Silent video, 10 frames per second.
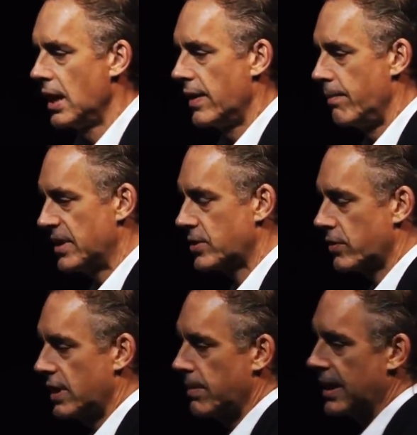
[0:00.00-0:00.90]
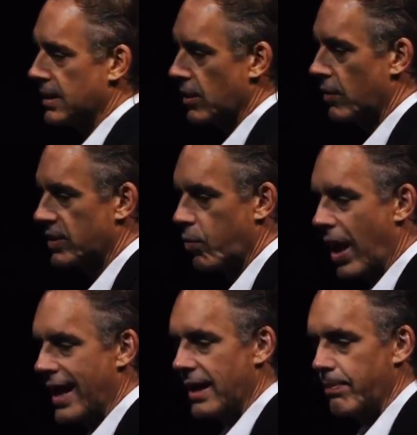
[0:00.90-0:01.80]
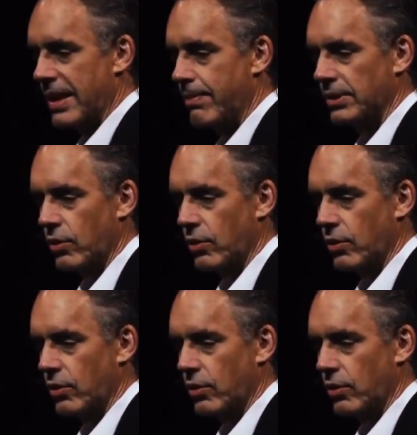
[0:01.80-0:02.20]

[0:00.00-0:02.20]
The mystery to me is always why people